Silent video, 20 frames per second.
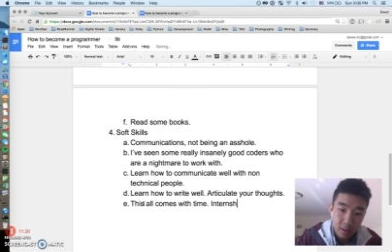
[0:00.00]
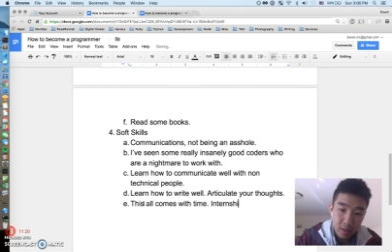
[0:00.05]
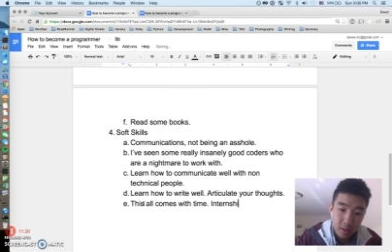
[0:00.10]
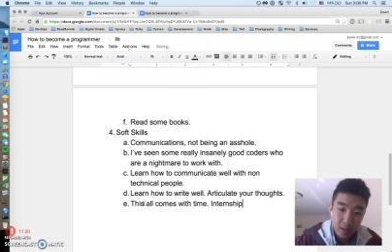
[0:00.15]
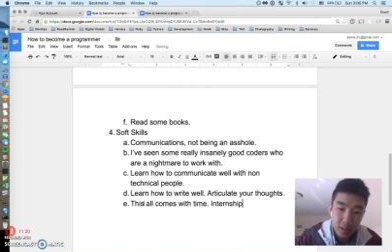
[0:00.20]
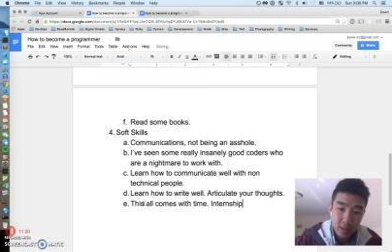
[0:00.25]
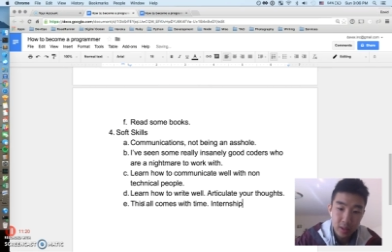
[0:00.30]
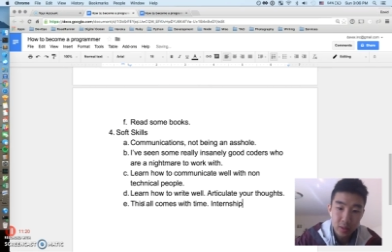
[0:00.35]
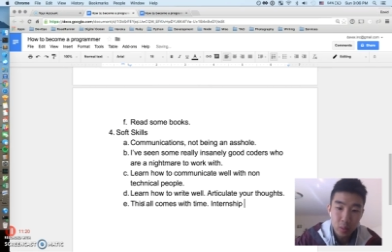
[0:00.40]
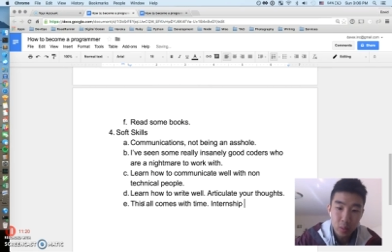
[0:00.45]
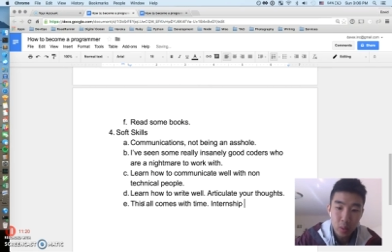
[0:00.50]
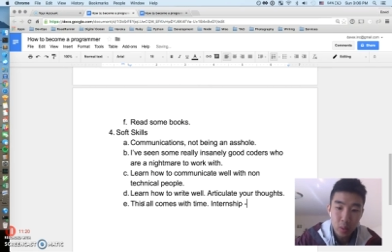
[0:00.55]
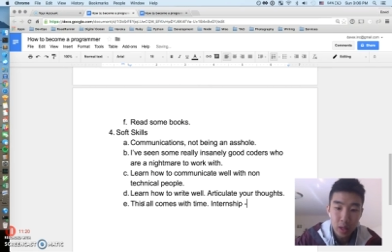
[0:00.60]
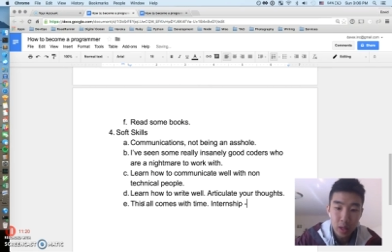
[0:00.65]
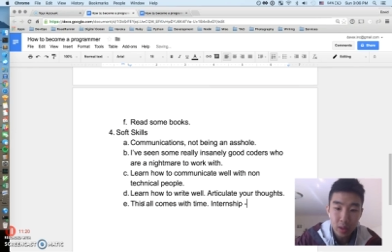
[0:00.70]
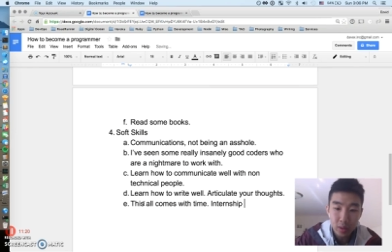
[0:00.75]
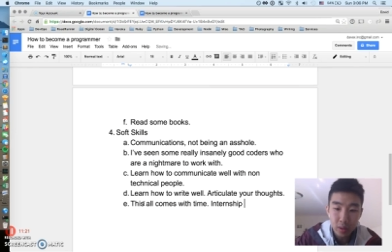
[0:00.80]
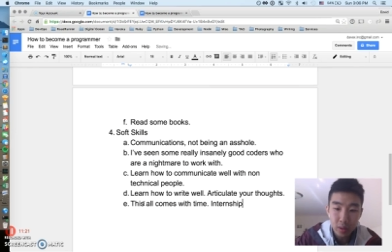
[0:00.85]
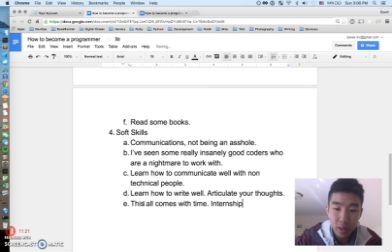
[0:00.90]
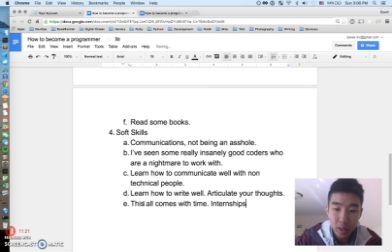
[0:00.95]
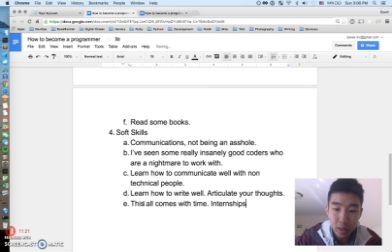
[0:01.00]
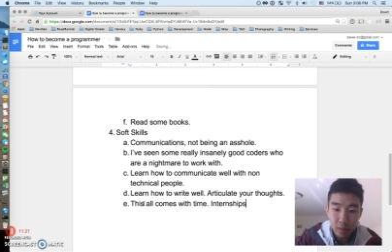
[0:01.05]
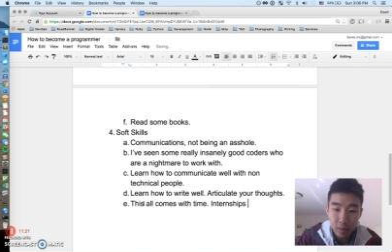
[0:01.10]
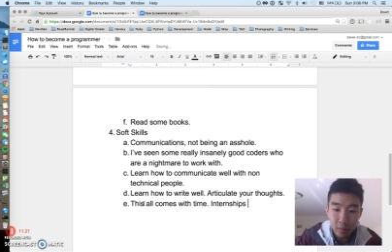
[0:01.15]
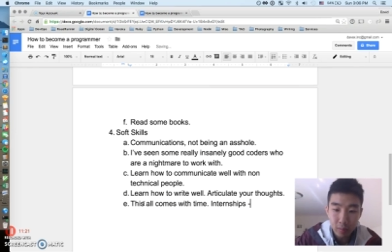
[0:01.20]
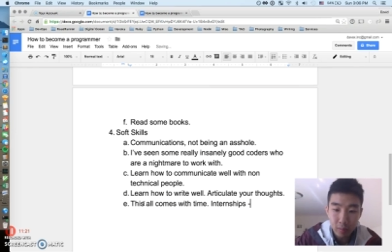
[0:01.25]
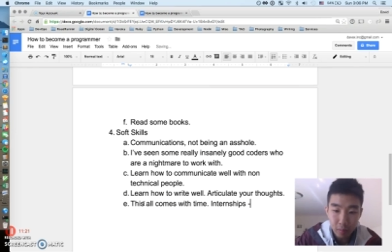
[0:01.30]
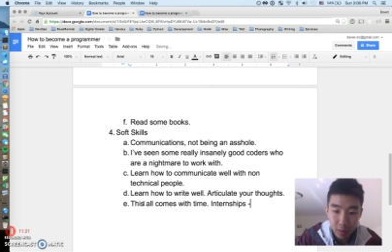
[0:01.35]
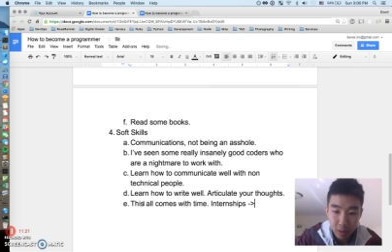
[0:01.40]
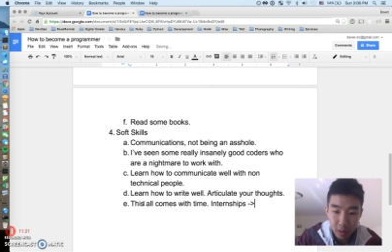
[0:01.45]
this is why you get
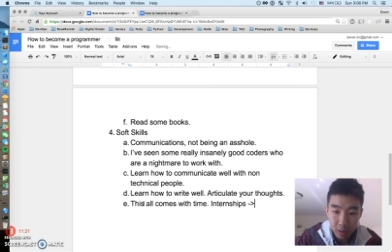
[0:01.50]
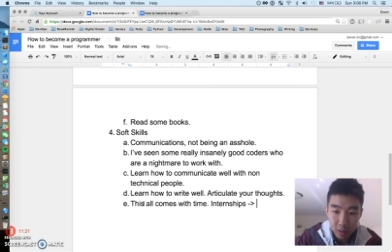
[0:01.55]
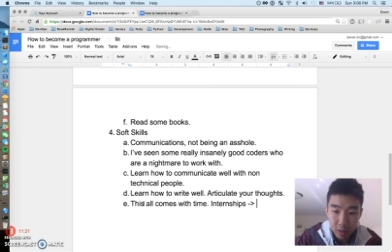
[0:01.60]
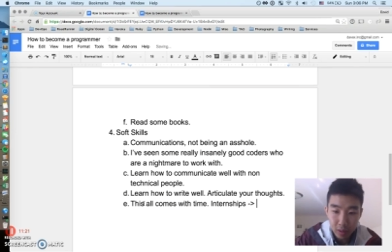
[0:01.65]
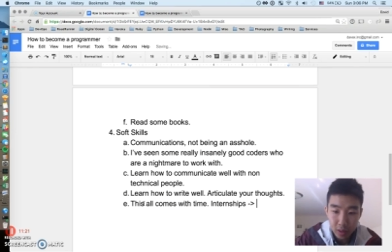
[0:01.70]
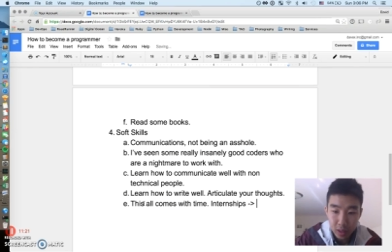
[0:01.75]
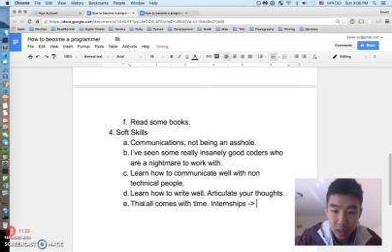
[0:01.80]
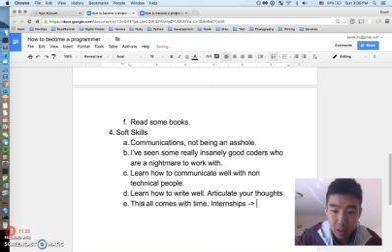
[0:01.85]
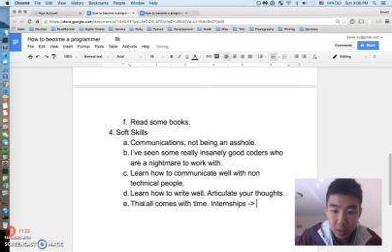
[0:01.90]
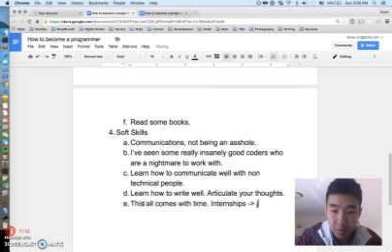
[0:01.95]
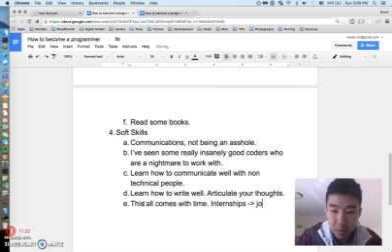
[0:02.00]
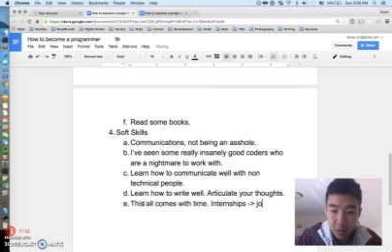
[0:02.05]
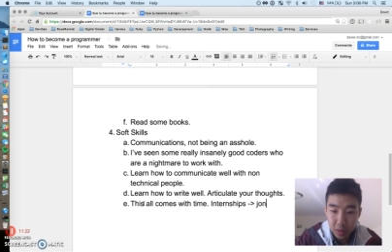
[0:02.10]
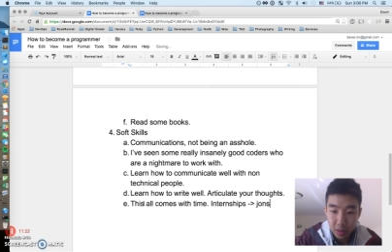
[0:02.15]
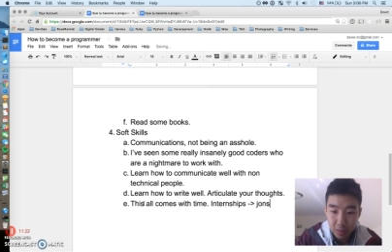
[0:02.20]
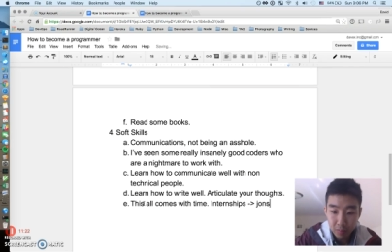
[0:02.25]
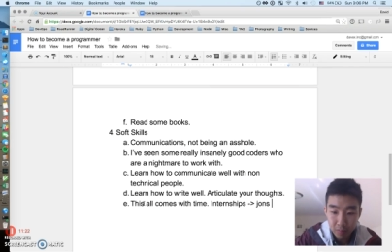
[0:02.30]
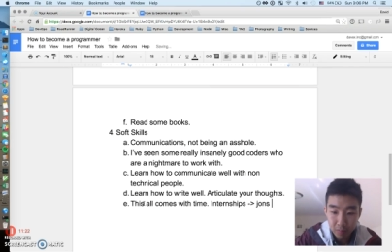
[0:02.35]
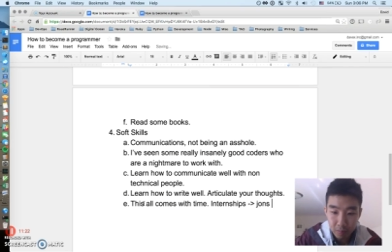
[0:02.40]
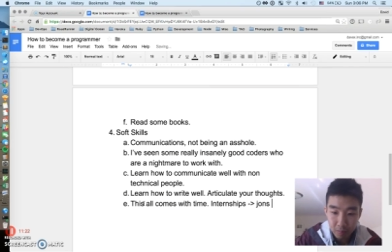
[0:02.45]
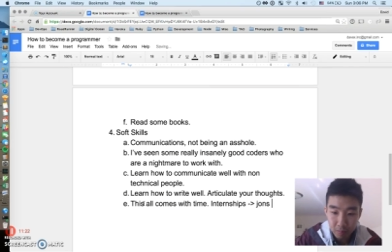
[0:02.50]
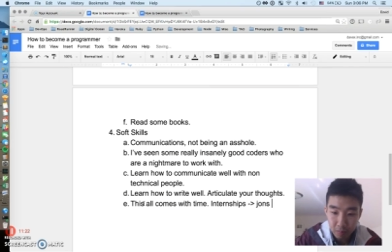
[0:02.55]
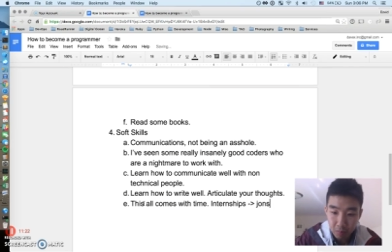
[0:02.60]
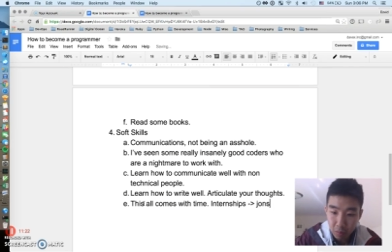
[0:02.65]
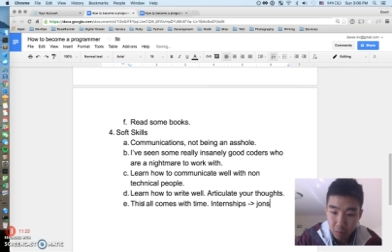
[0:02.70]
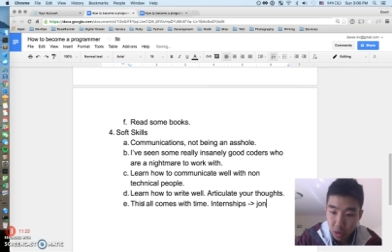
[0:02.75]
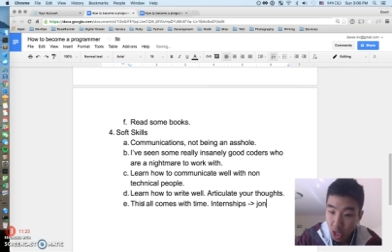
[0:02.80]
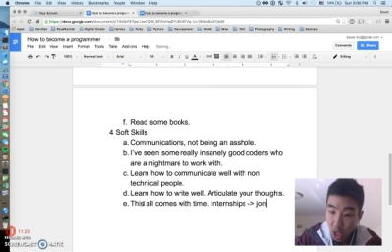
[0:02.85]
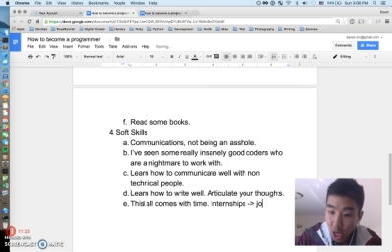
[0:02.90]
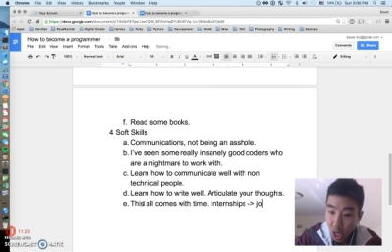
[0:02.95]
internships and
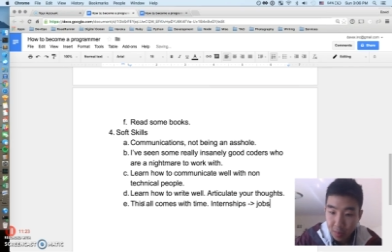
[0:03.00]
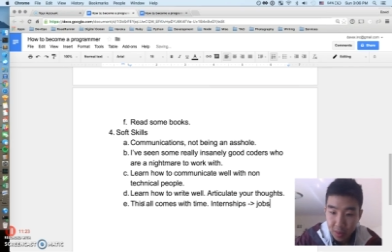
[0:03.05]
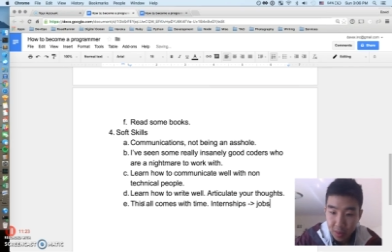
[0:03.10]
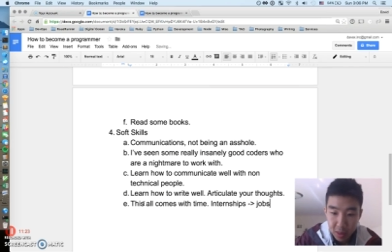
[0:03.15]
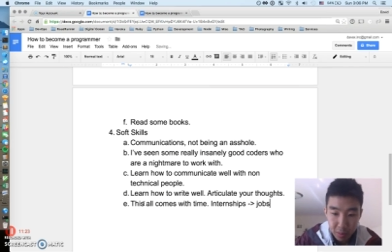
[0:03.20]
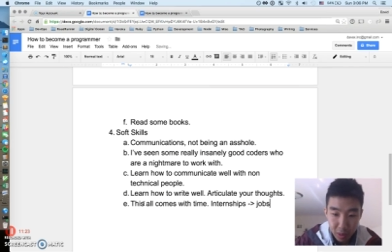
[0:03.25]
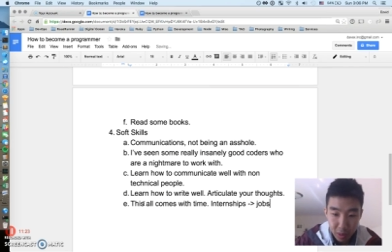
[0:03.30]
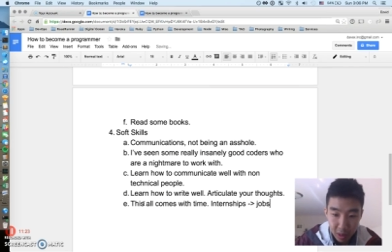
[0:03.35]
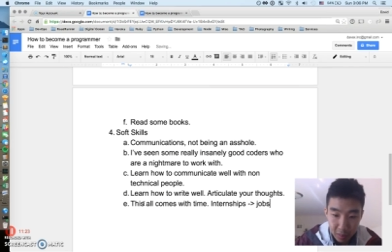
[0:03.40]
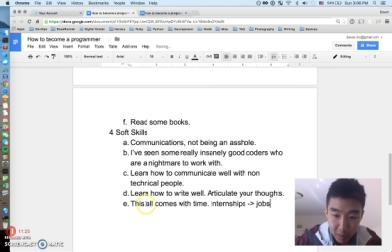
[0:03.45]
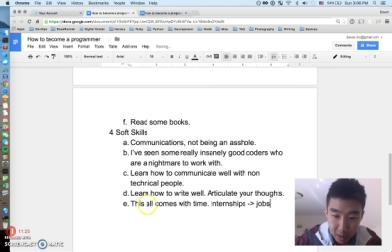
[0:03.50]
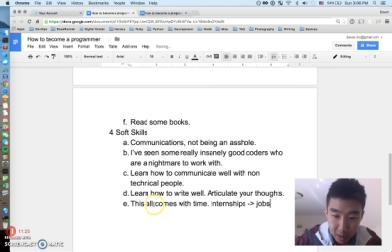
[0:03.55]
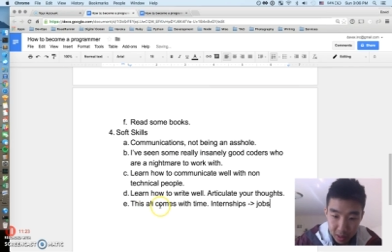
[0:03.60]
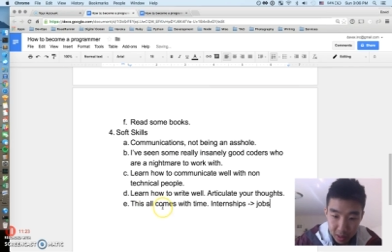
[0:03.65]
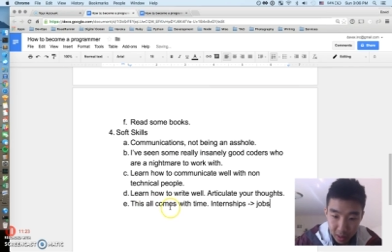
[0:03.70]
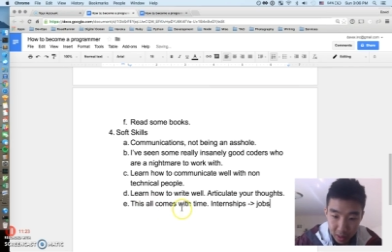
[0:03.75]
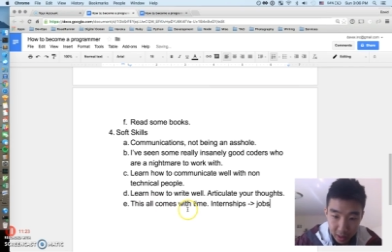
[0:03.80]
jobs pretty much.